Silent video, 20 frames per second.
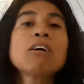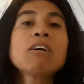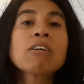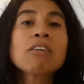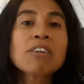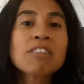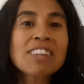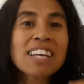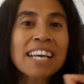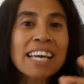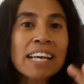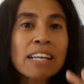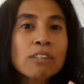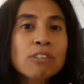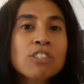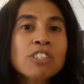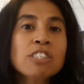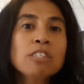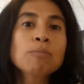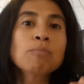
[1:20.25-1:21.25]
are the
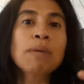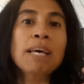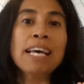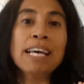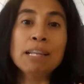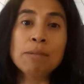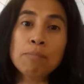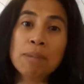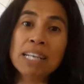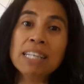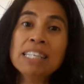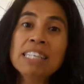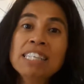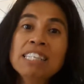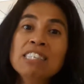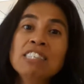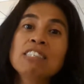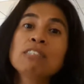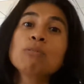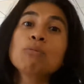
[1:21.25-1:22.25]
calcium and
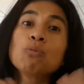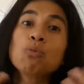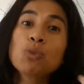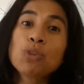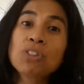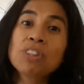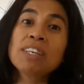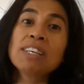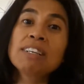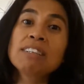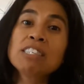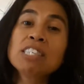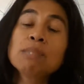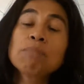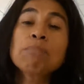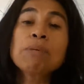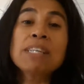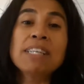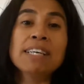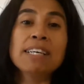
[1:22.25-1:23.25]
magnesium within
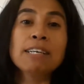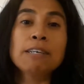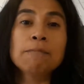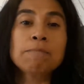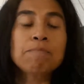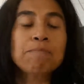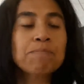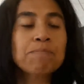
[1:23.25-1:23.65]
spinach.